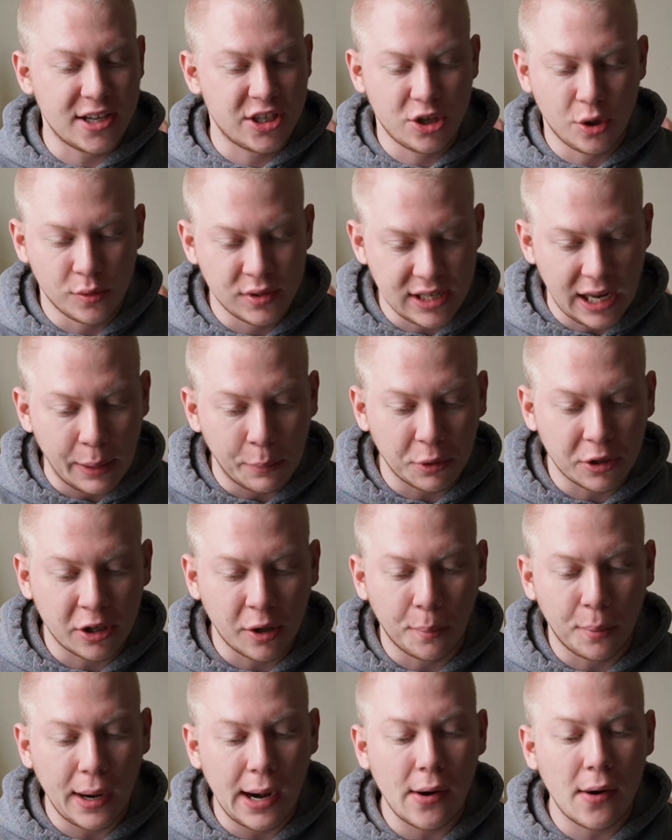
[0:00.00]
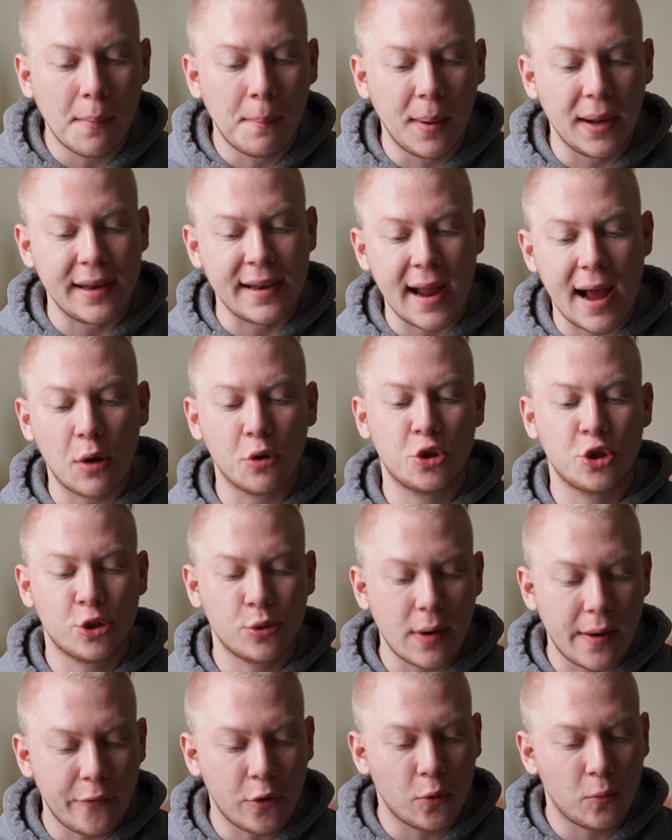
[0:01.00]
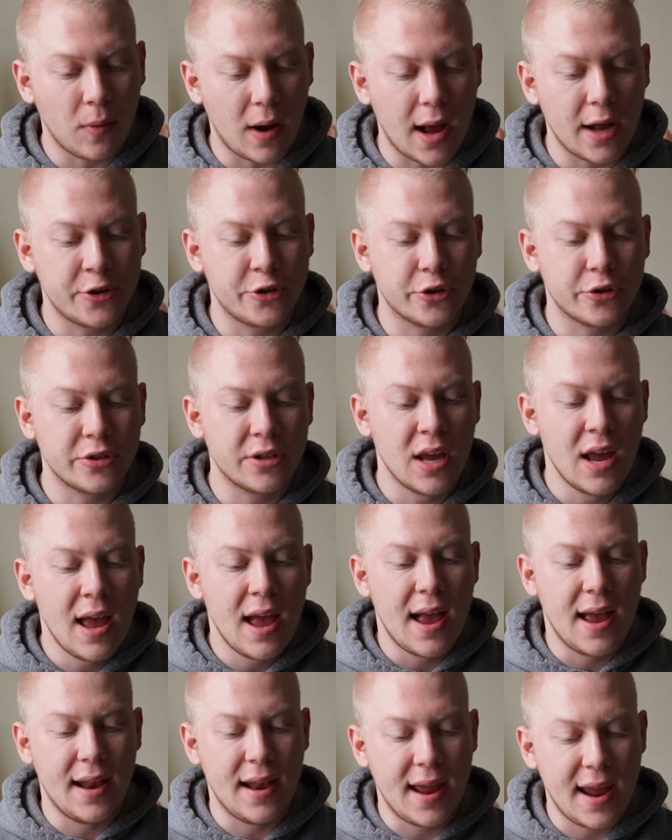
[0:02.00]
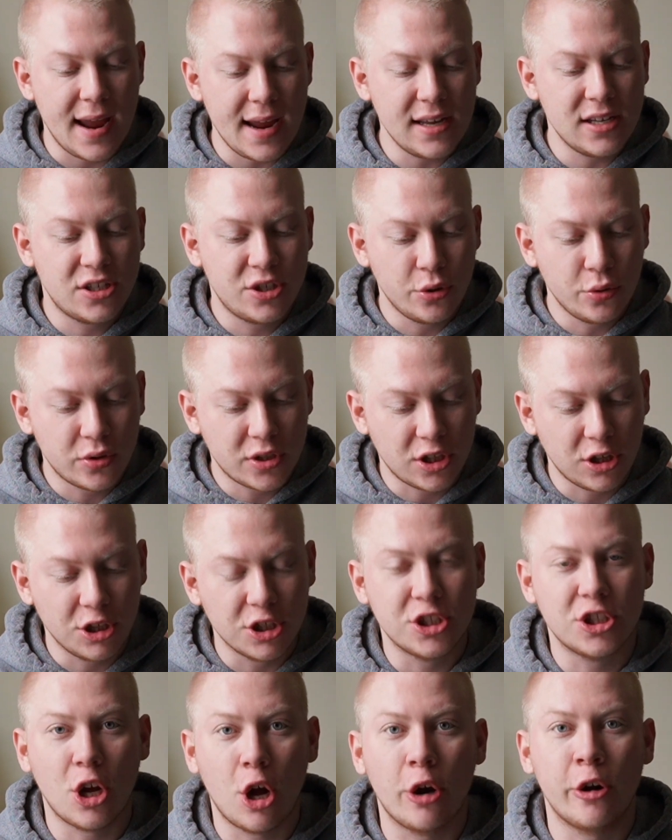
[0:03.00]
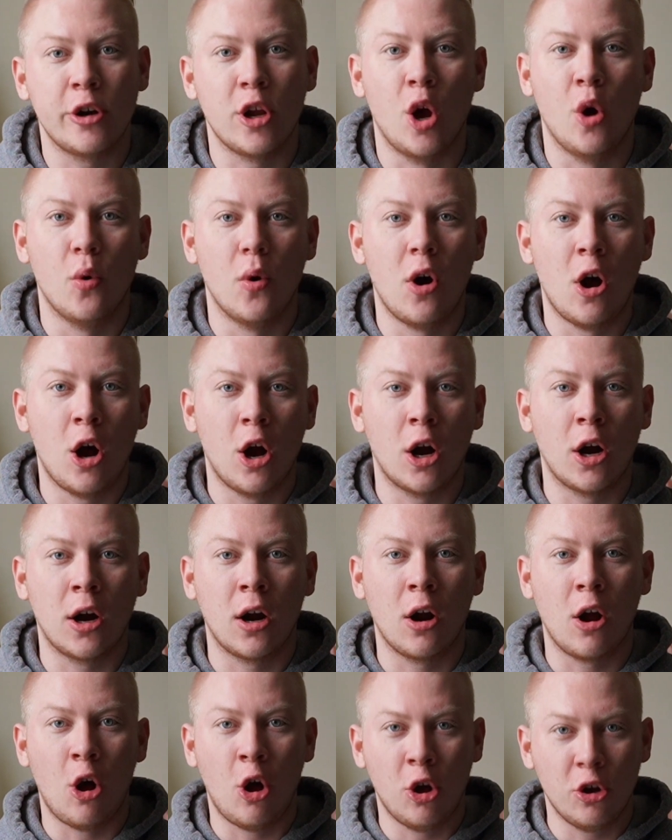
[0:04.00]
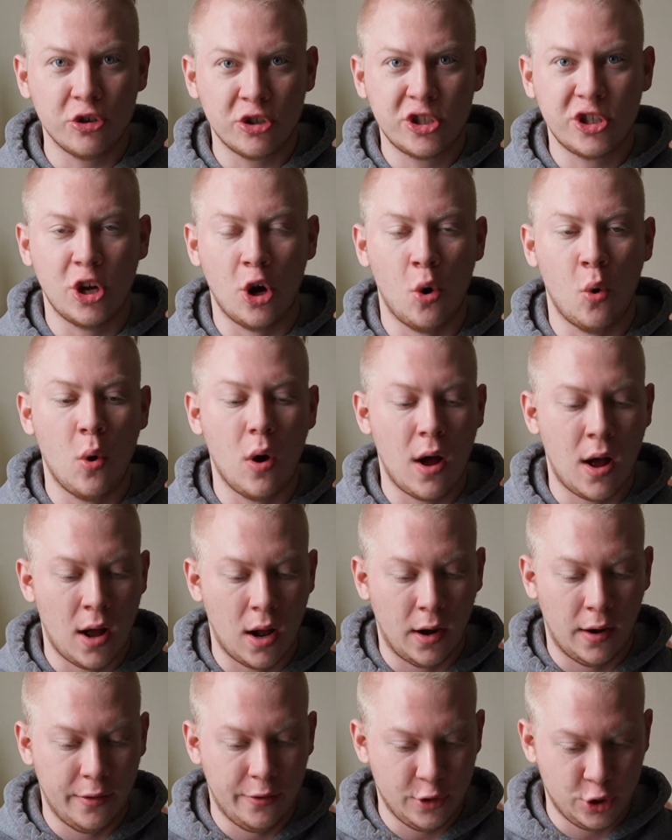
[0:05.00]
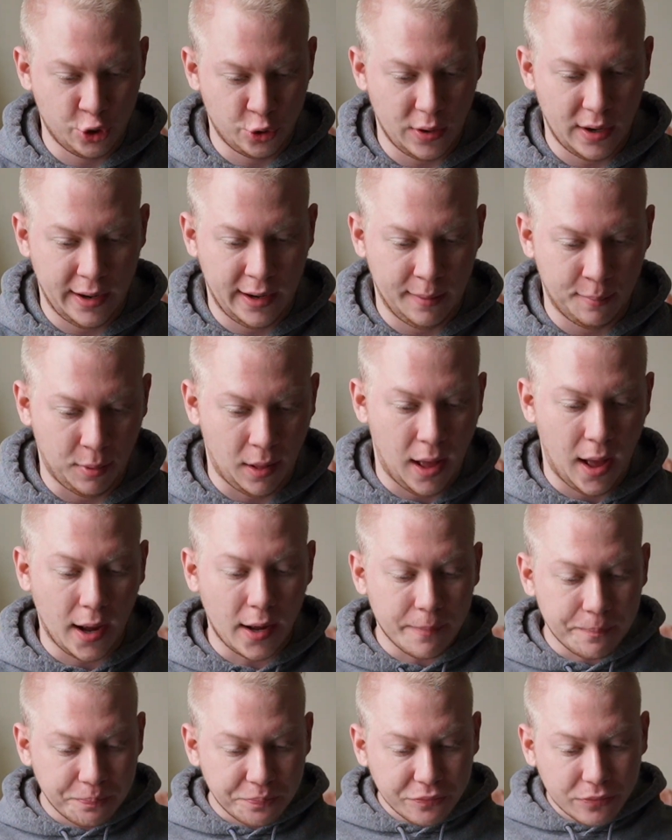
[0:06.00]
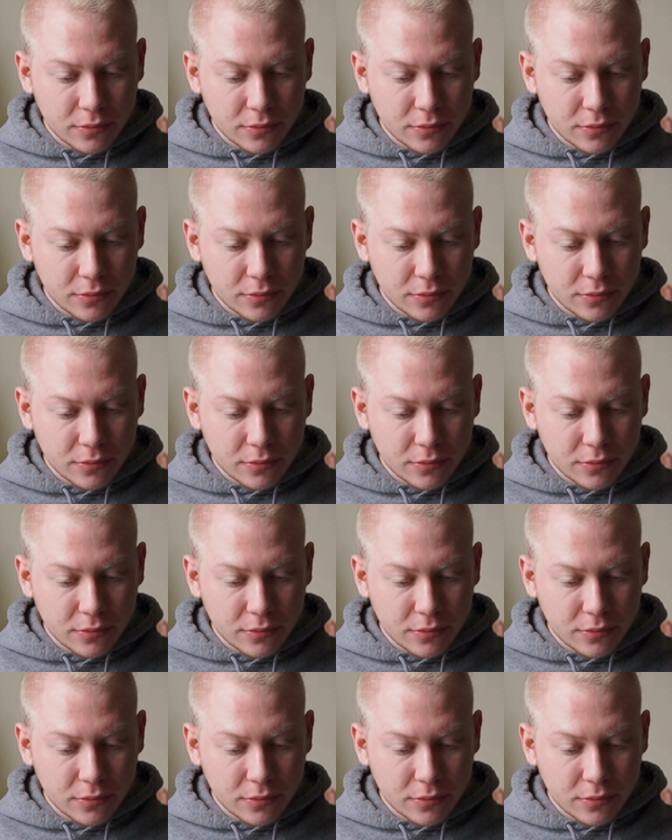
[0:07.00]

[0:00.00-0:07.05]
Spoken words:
so is Edward Cabrera, but now Trevor Rogers and Jesus Lazardo are also on the trading block.